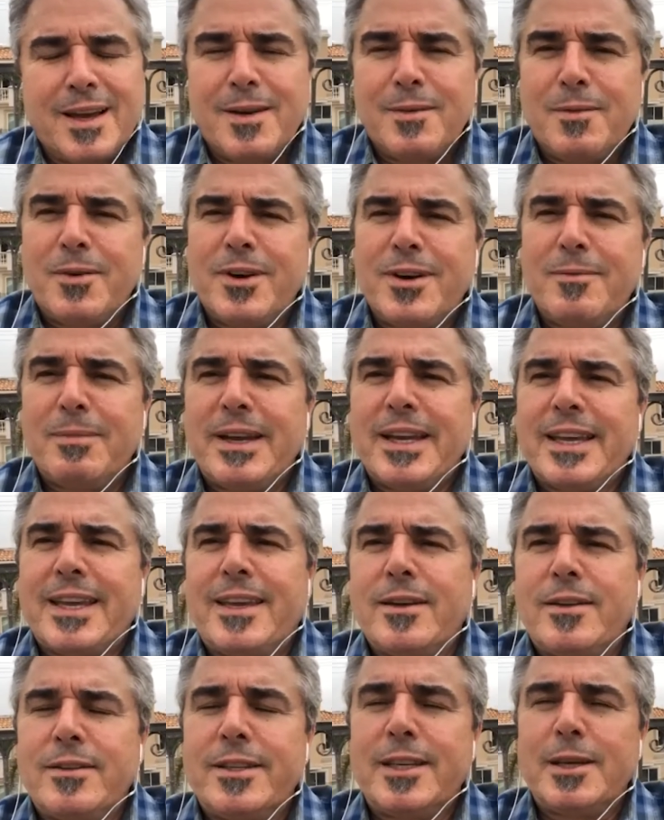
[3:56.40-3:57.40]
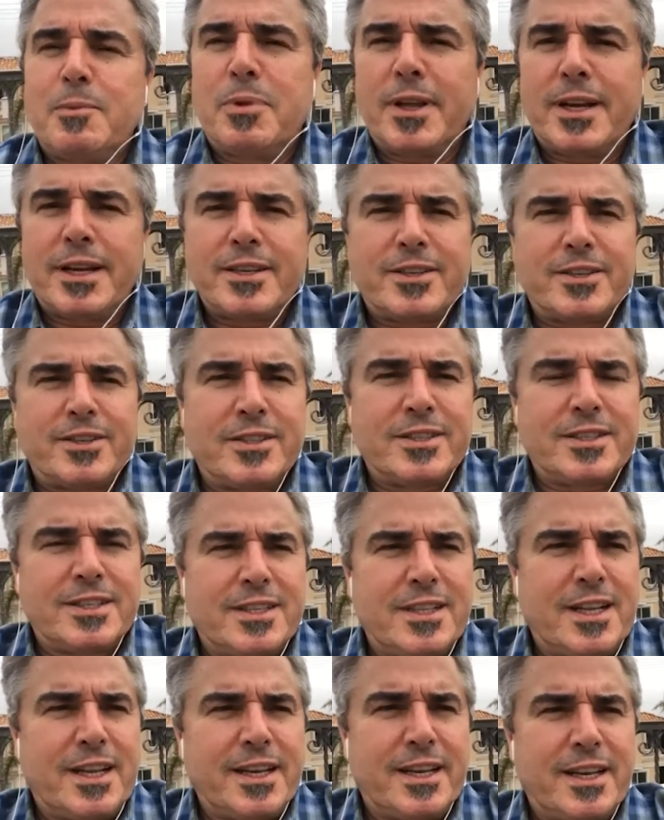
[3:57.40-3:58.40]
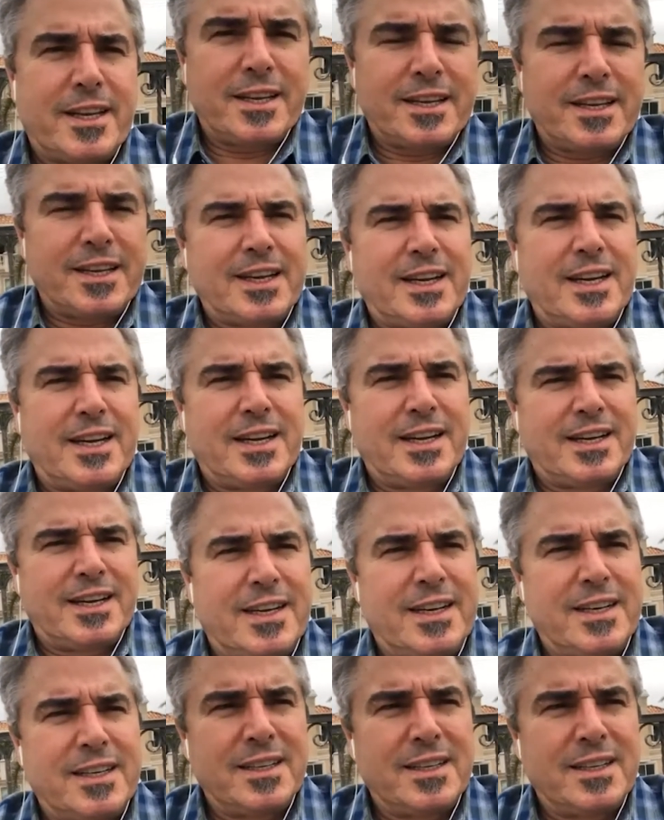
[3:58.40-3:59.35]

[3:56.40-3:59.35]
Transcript: one of my guilty pleasures, like, uh,